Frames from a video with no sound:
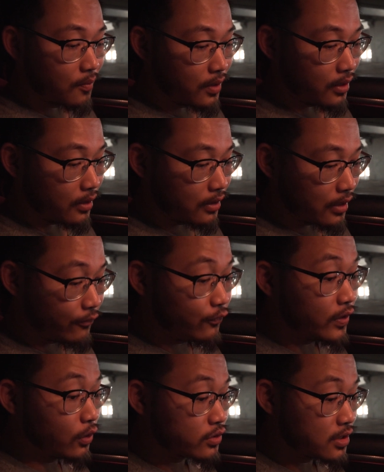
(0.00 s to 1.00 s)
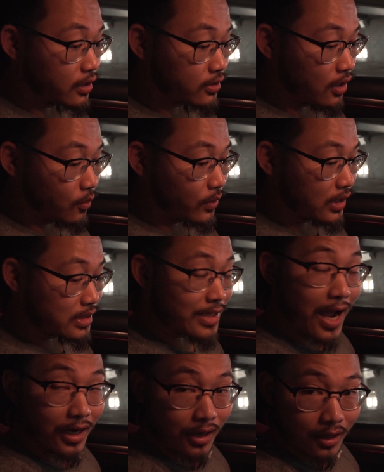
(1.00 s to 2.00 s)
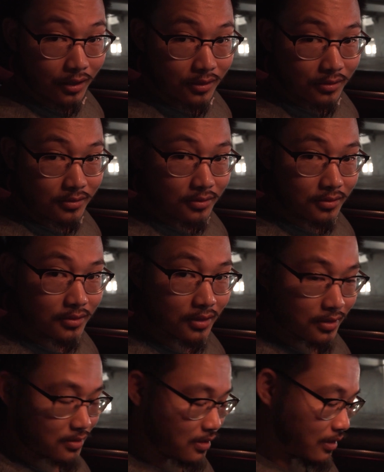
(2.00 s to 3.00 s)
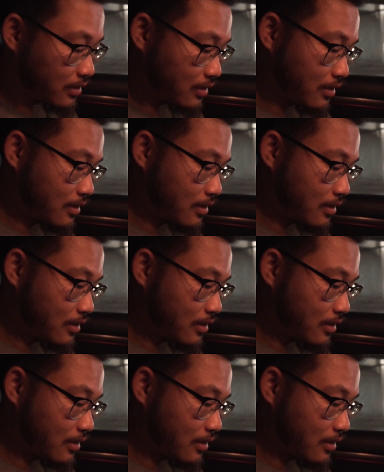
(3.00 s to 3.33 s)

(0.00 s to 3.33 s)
But it feels good though when it's not hot. It's like,